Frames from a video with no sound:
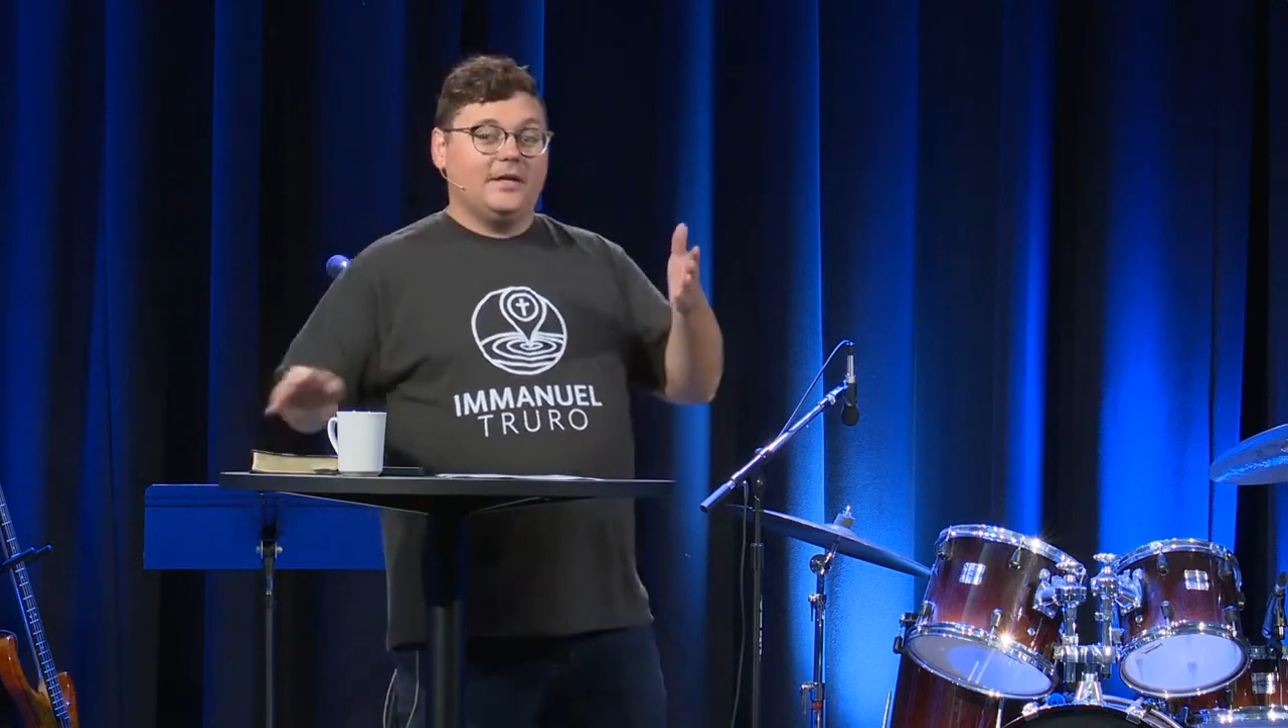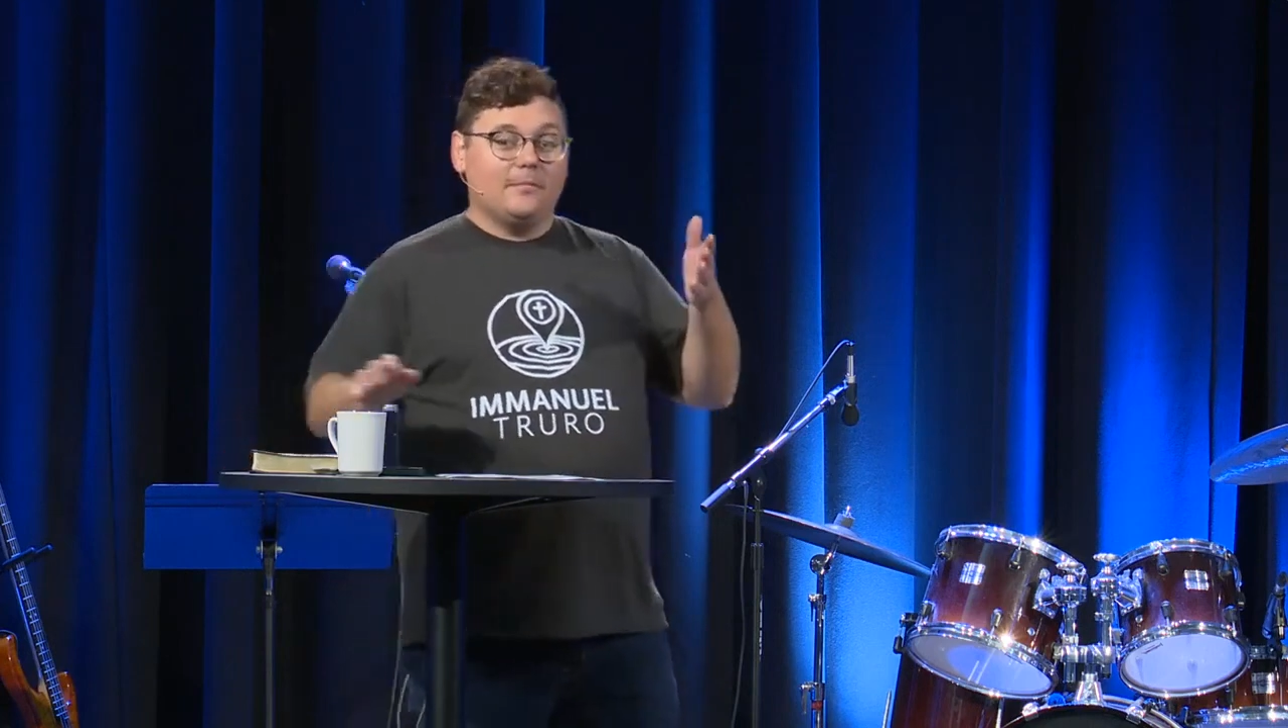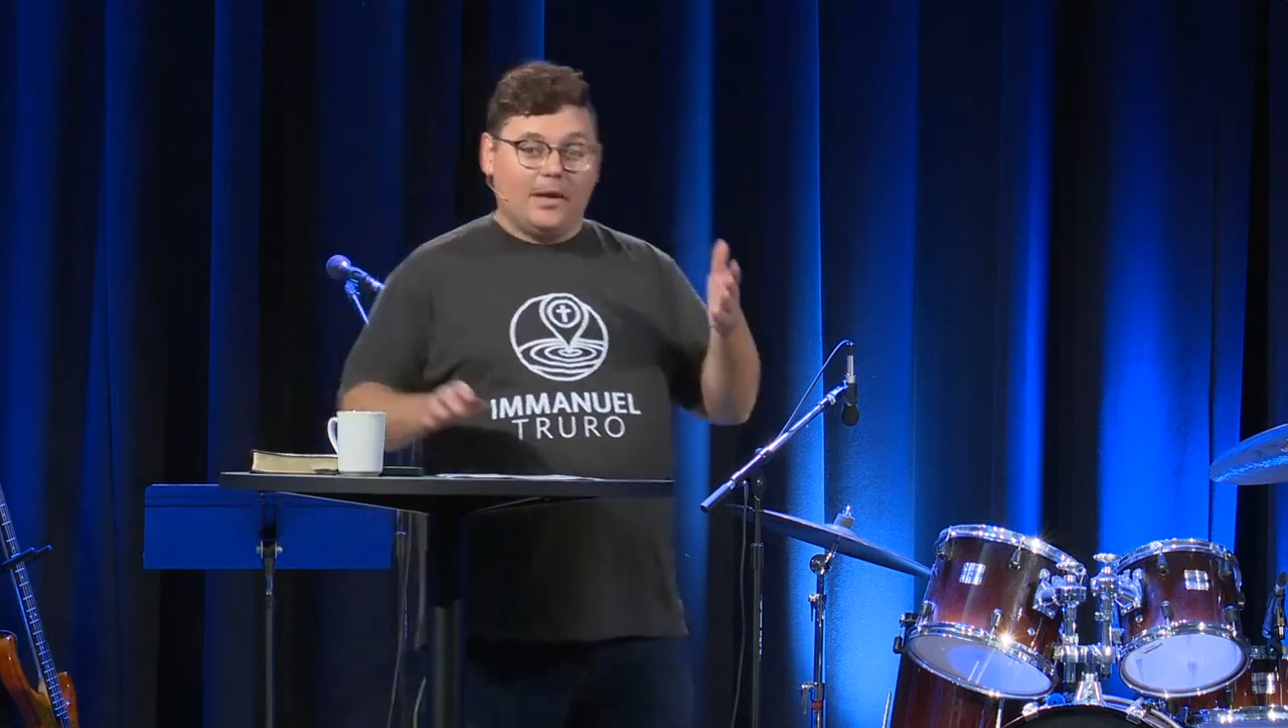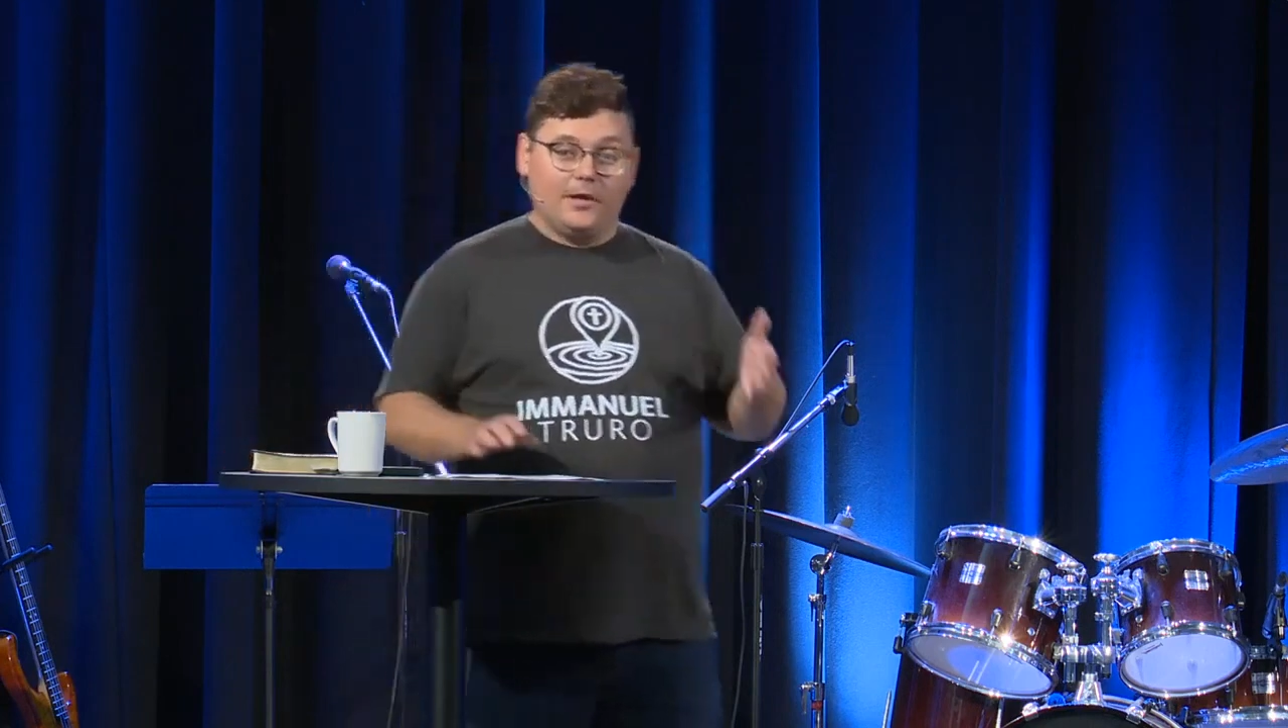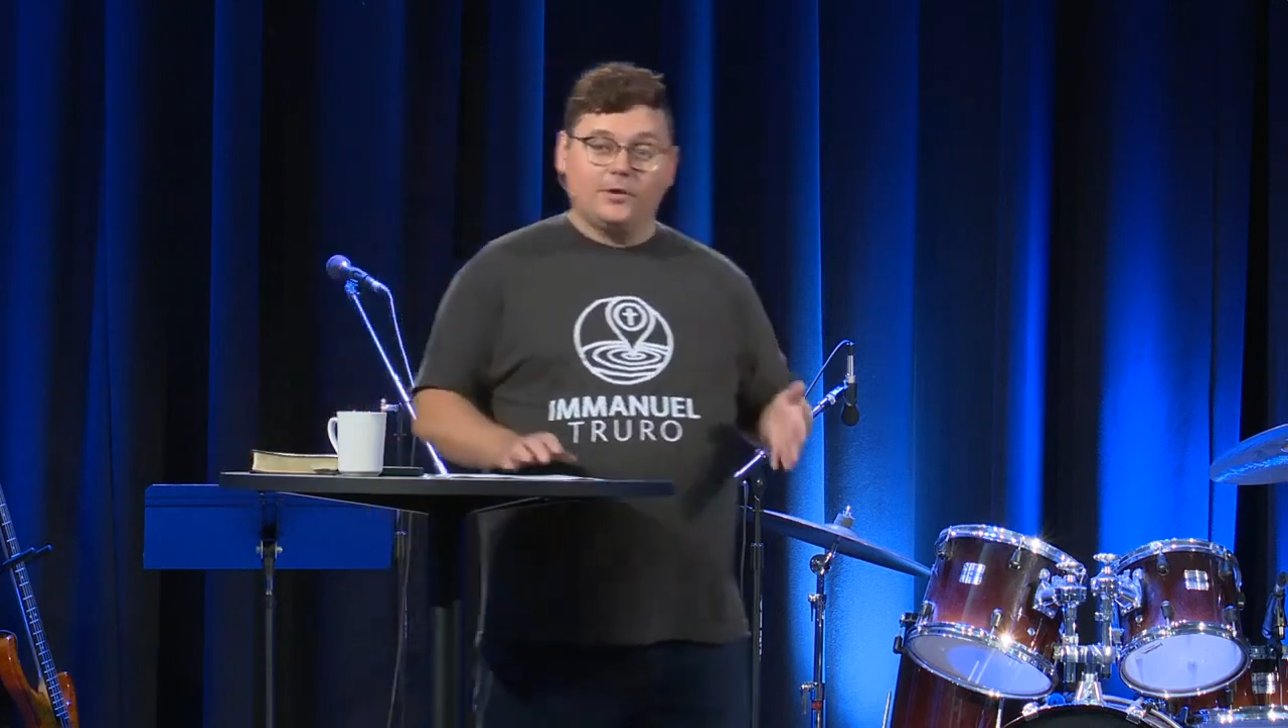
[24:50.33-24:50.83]

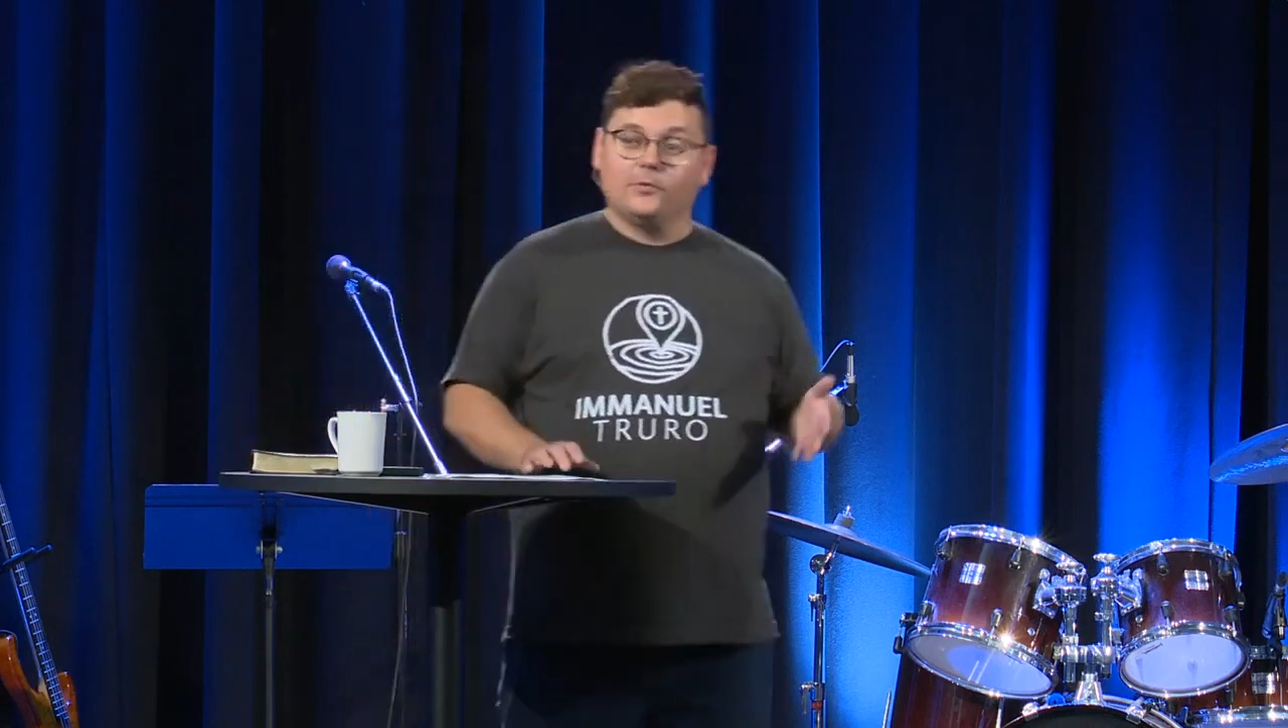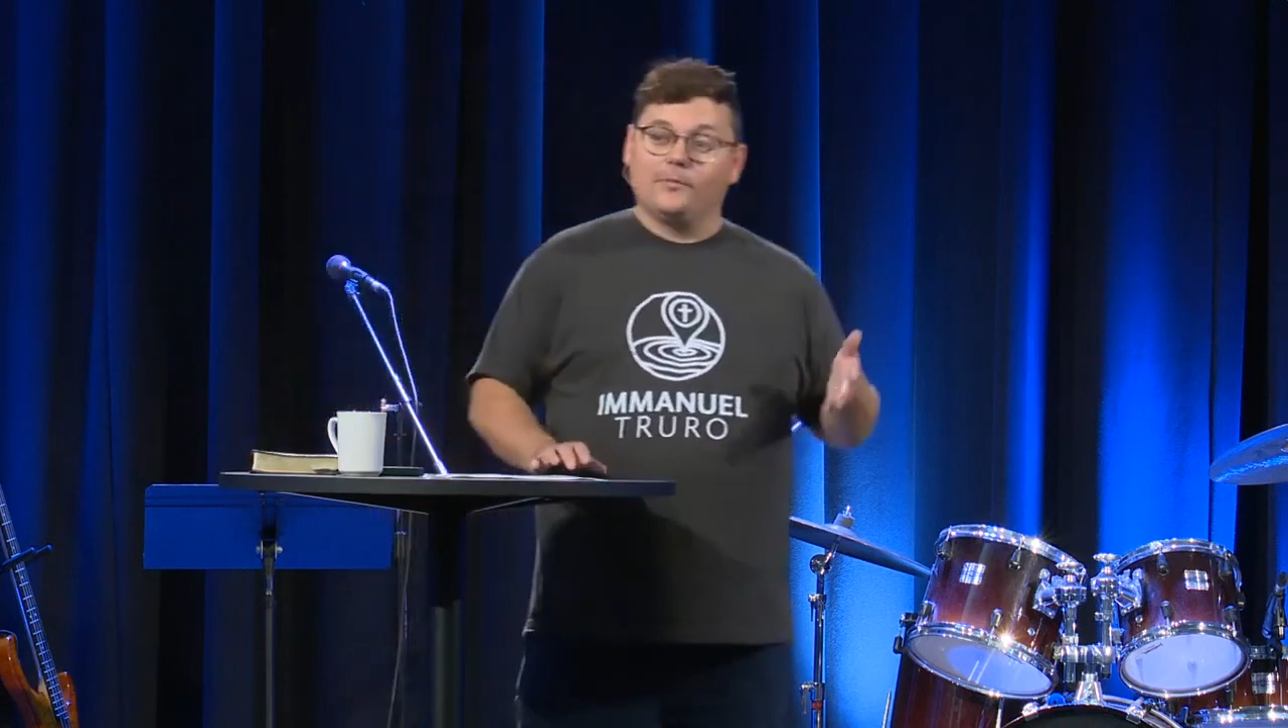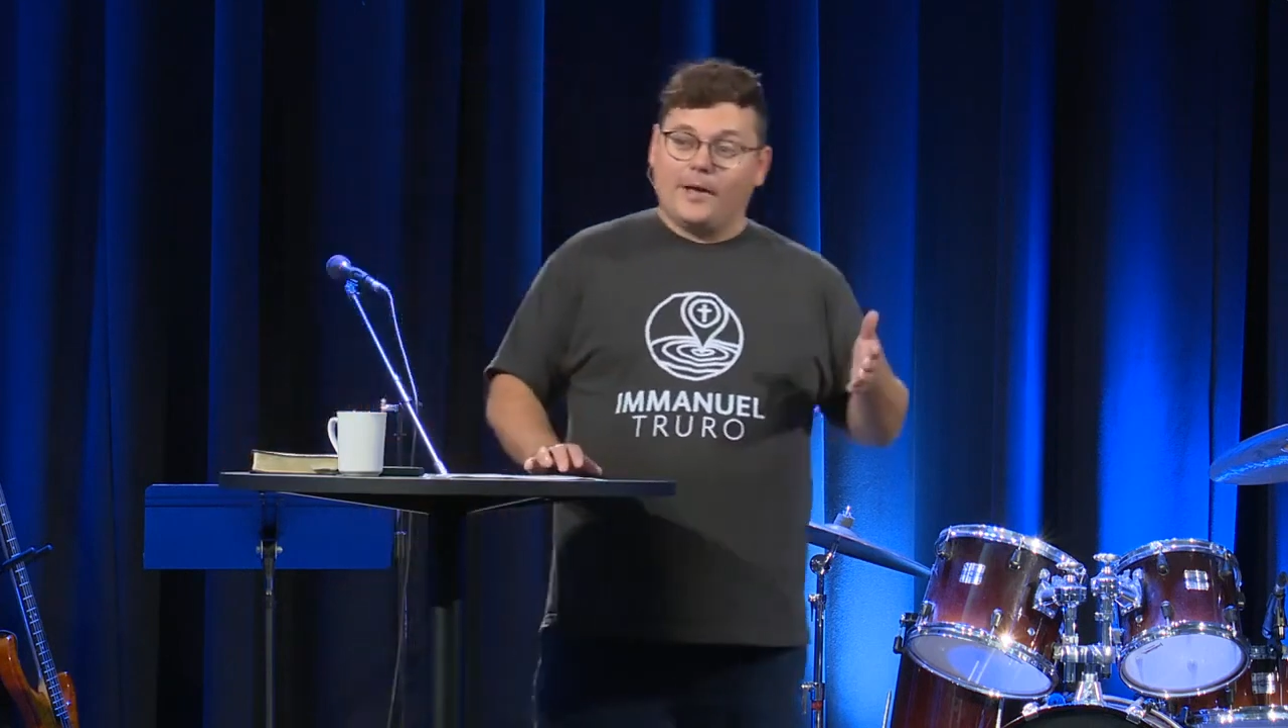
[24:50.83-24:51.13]
Immanuel